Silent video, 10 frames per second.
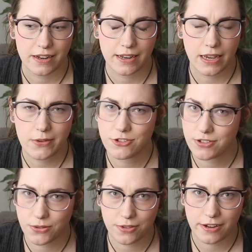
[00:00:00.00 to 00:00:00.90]
now I
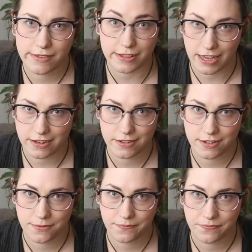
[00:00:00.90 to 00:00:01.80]
just use it as a light.
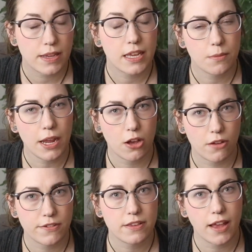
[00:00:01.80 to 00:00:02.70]
In my
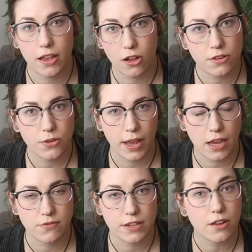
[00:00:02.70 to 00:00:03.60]
office, I also
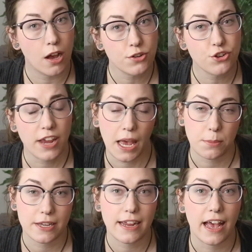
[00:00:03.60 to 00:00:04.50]
have this under
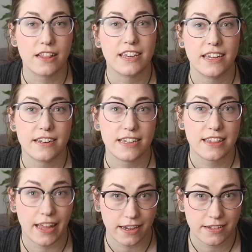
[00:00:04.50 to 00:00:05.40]
cabinet
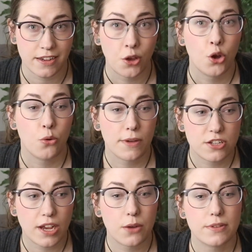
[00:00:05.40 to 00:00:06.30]
LED light,
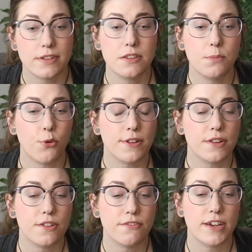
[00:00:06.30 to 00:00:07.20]
which I was
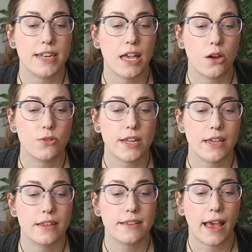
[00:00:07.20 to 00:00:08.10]
disappointed to find out
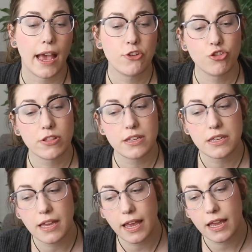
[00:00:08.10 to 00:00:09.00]
is
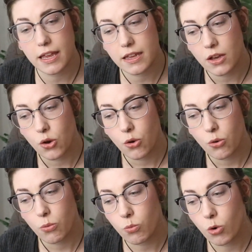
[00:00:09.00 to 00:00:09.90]
actually a
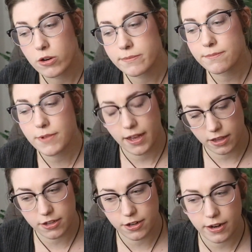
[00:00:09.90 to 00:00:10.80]
warm
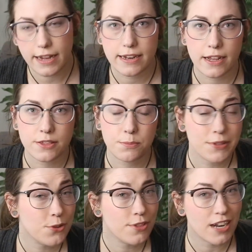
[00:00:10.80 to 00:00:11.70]
color and not the
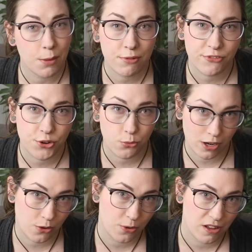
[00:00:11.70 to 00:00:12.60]
blue that I prefer to
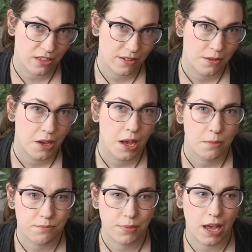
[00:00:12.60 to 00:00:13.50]
work with.
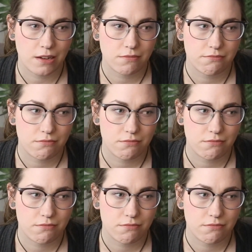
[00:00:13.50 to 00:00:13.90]
But